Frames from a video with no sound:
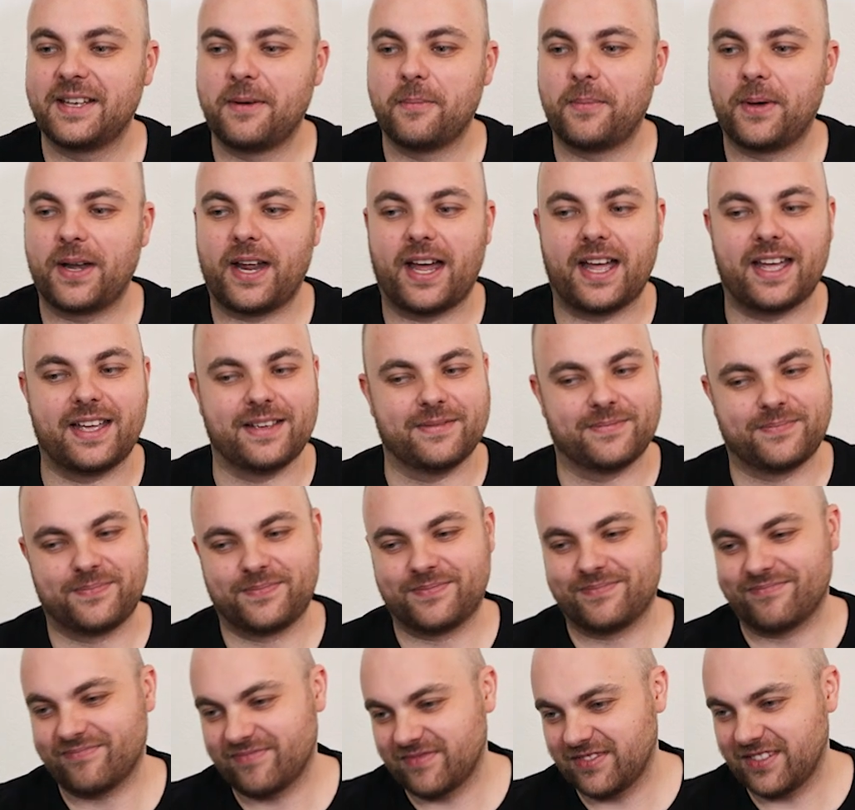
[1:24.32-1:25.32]
but
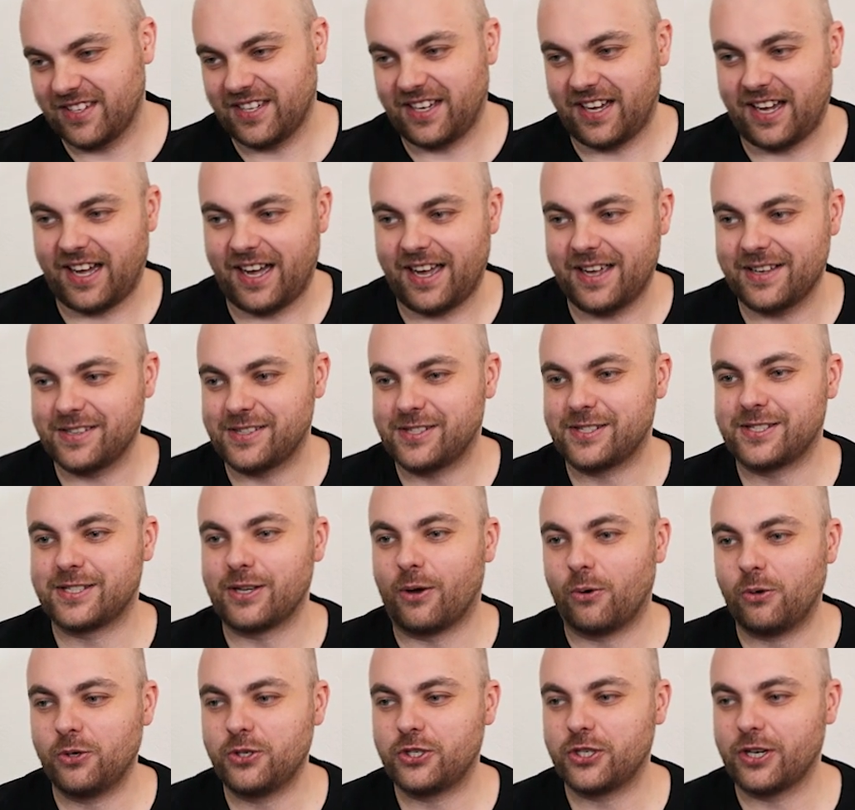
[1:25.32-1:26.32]
I
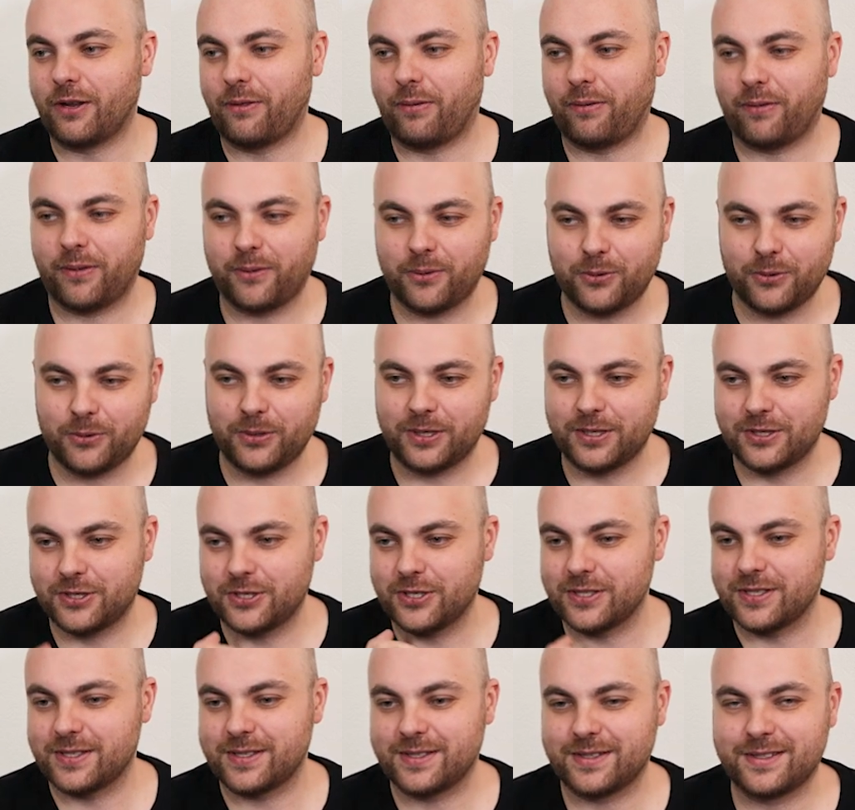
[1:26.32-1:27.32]
soldiered through and
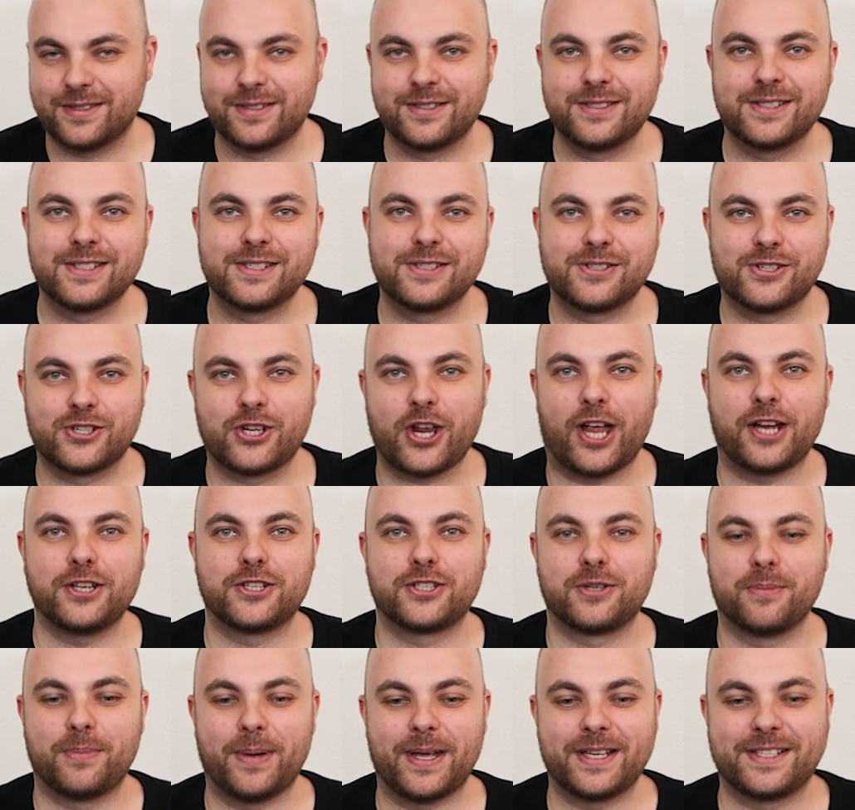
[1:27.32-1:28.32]
just
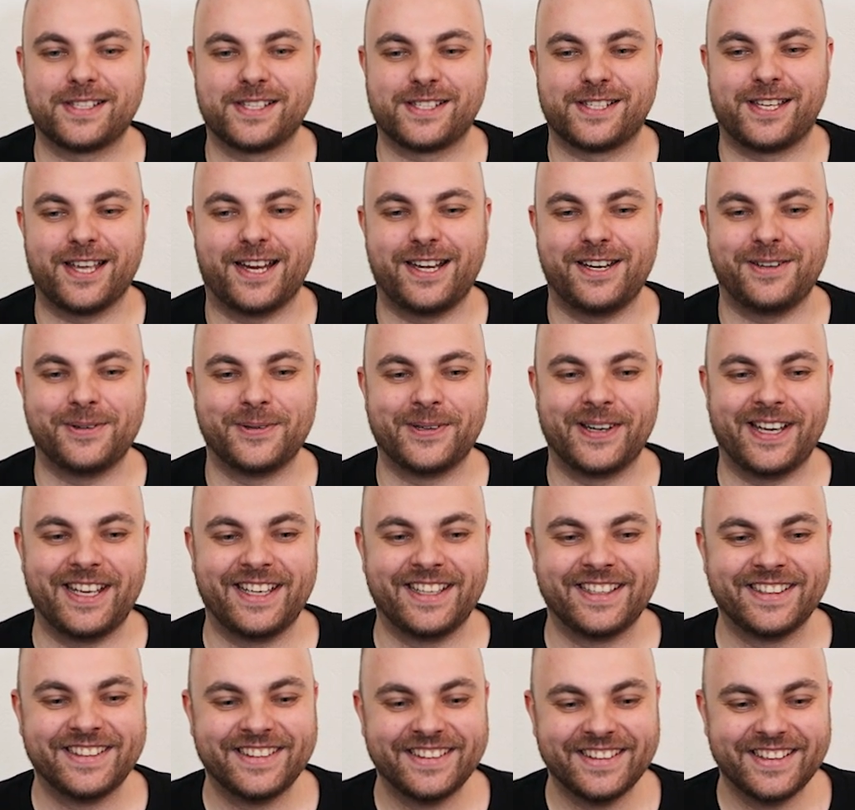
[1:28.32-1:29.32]
changed the bases anyway.
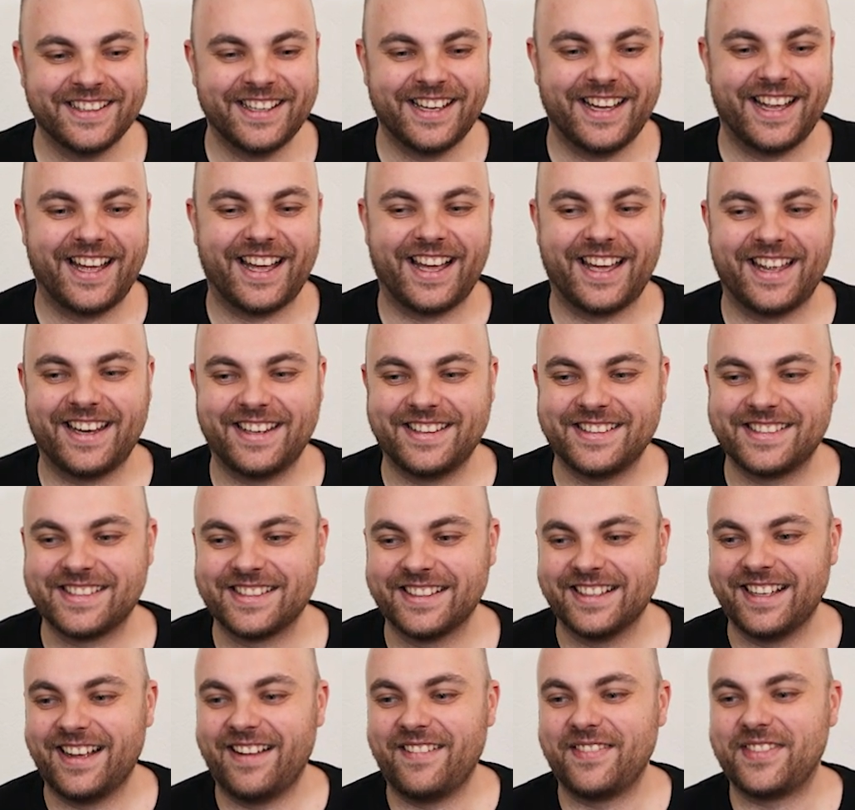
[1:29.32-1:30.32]
And
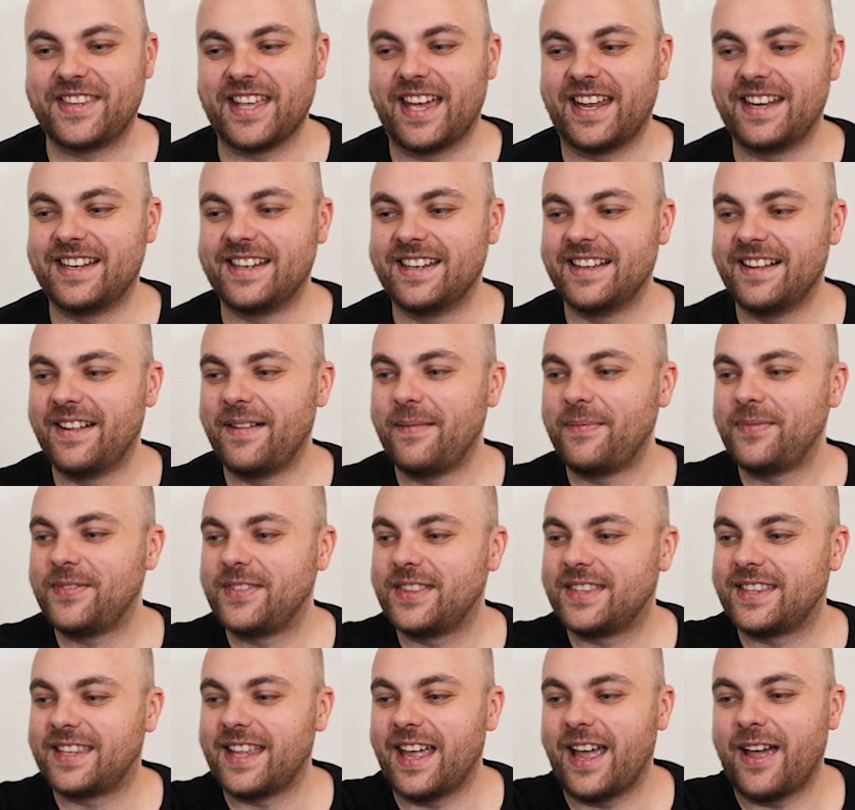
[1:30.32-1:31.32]
then
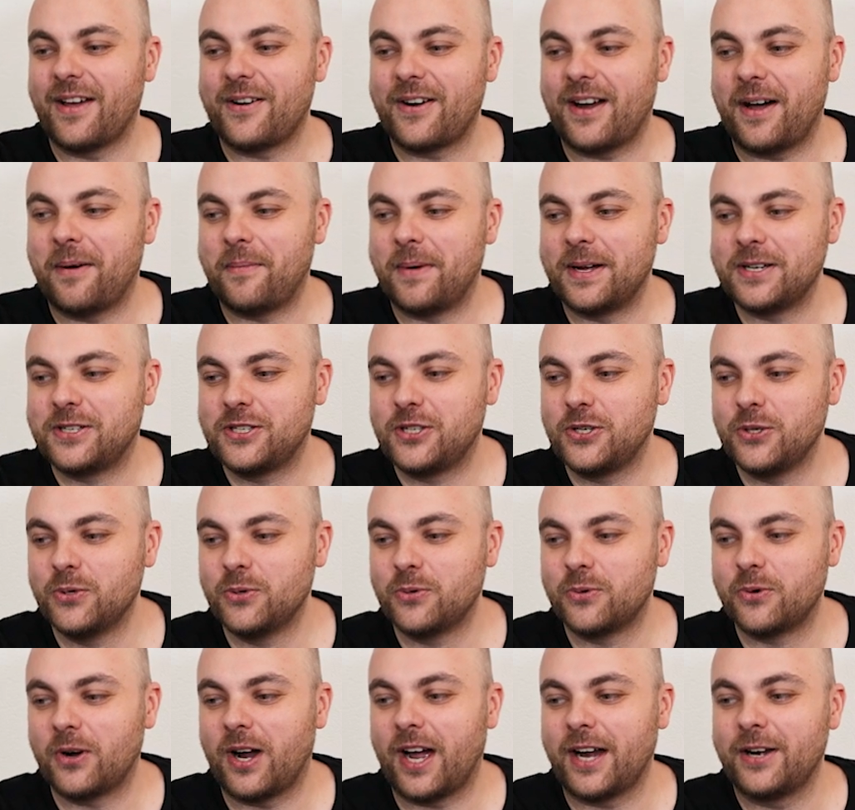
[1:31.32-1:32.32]
there are my two
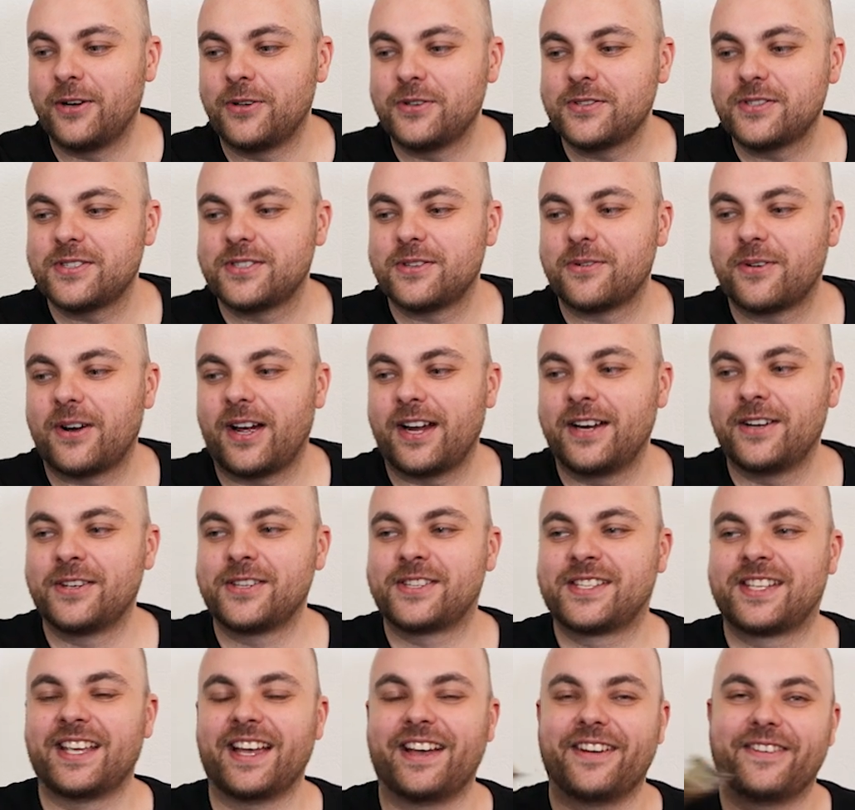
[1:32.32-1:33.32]
Rhinos. The
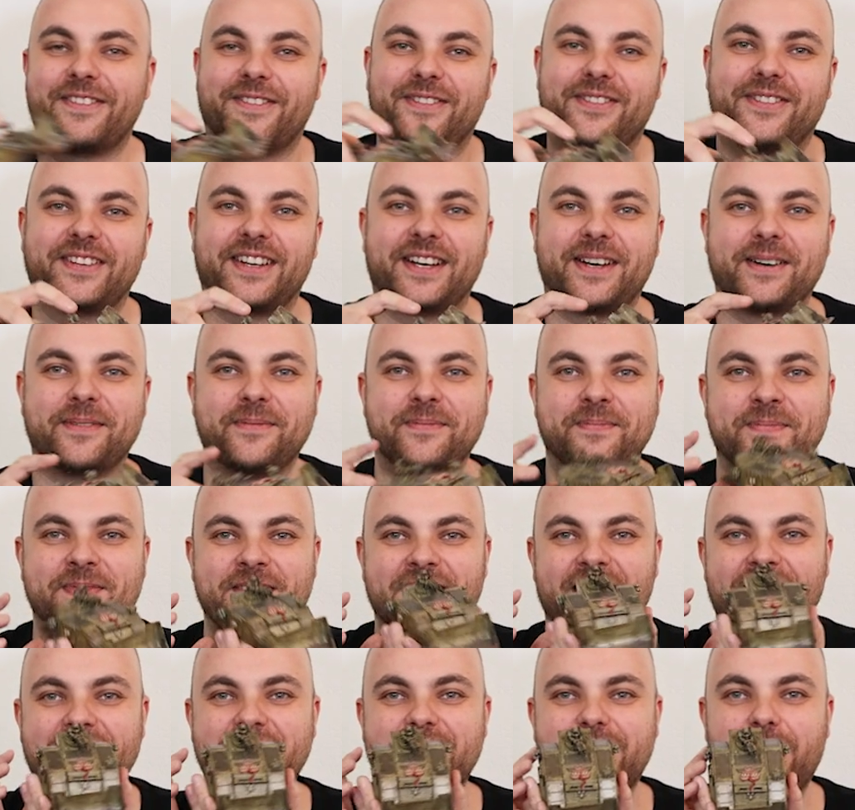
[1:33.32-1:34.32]
Rhinos have
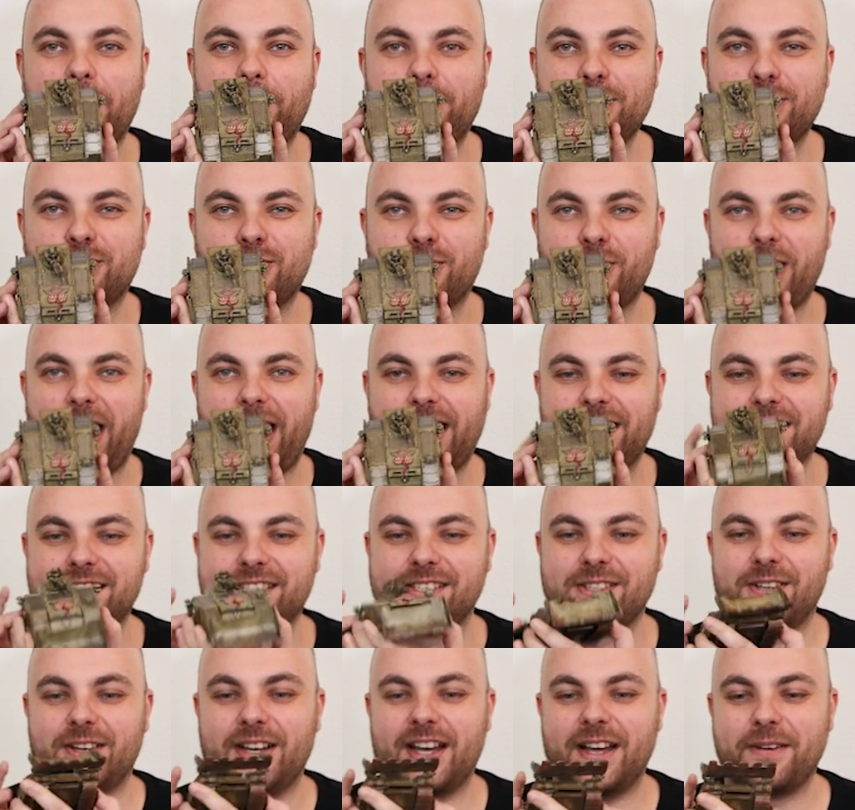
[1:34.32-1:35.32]
double tracks,
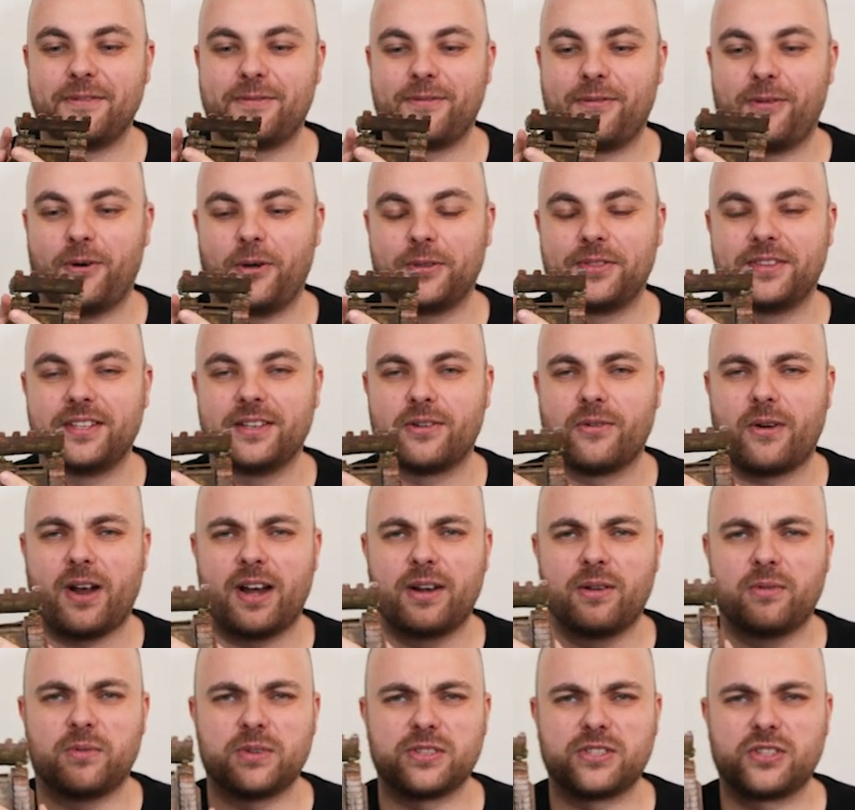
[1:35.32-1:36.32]
so I thought the
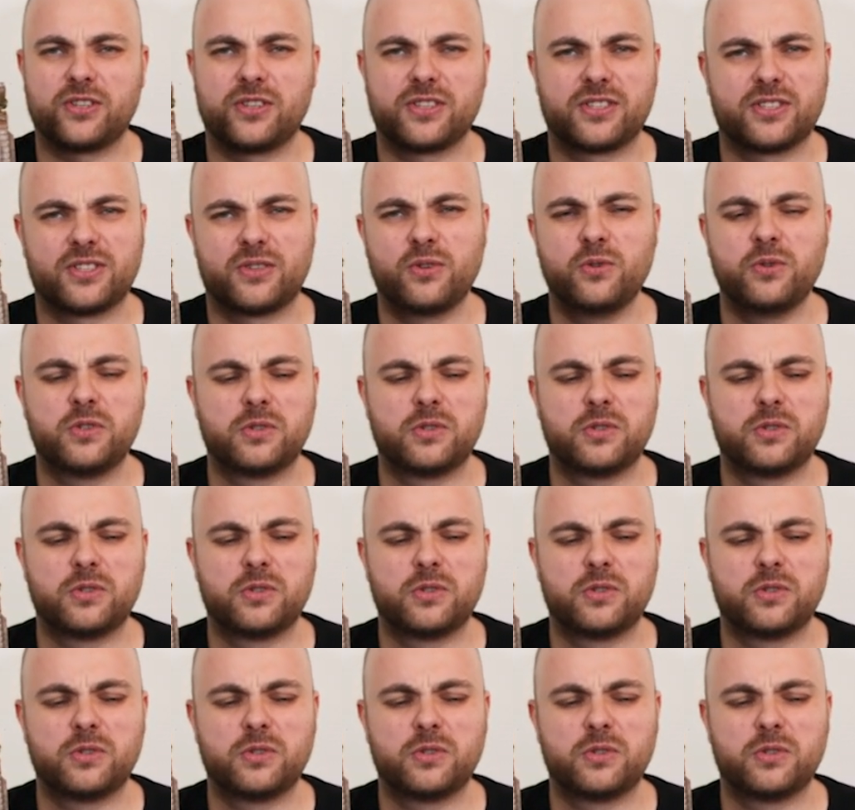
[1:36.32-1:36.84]
Rhino was just too